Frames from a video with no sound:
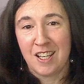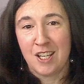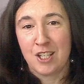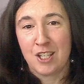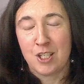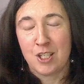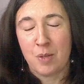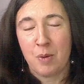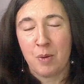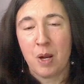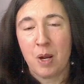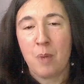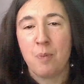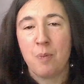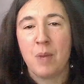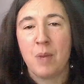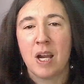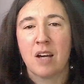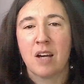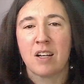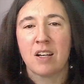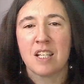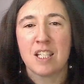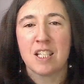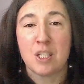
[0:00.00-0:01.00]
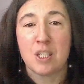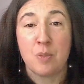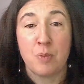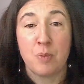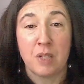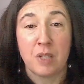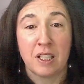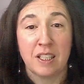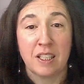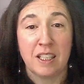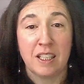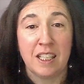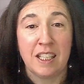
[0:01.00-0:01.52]
Gemini parents
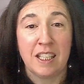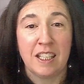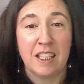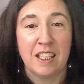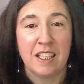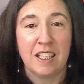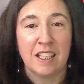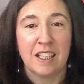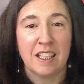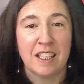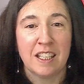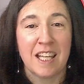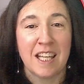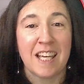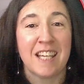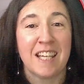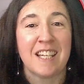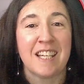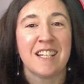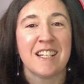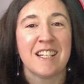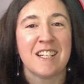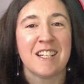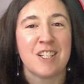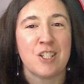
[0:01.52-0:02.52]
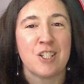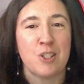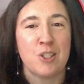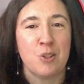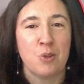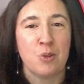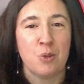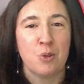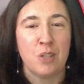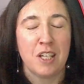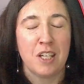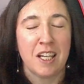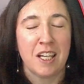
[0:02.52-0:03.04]
typically like
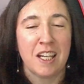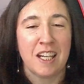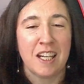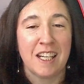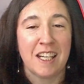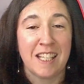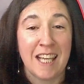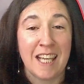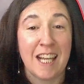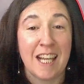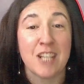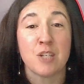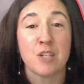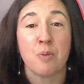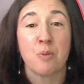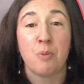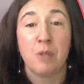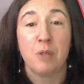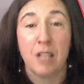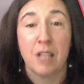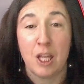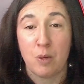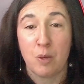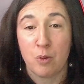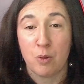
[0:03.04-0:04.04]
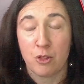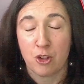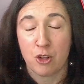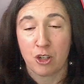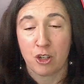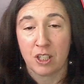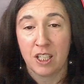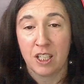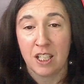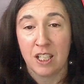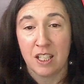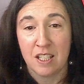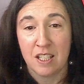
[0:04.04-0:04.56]
to engage in play with their
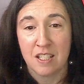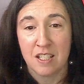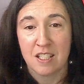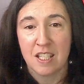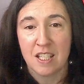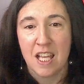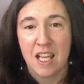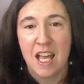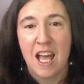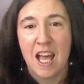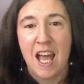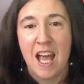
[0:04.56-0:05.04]
kids.